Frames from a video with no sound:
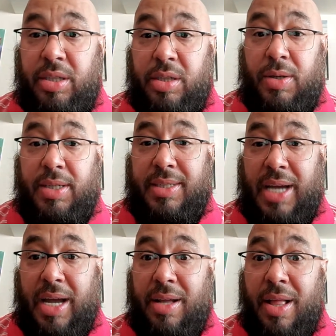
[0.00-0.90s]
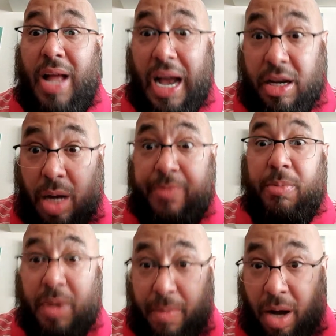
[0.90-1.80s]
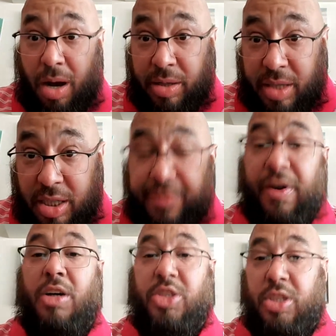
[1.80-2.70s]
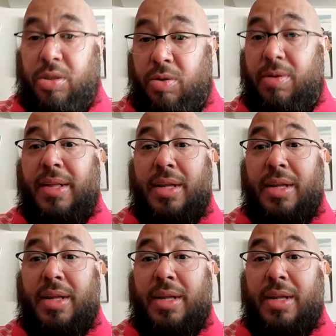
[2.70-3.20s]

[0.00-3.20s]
You understand? I come from a dysfunctional,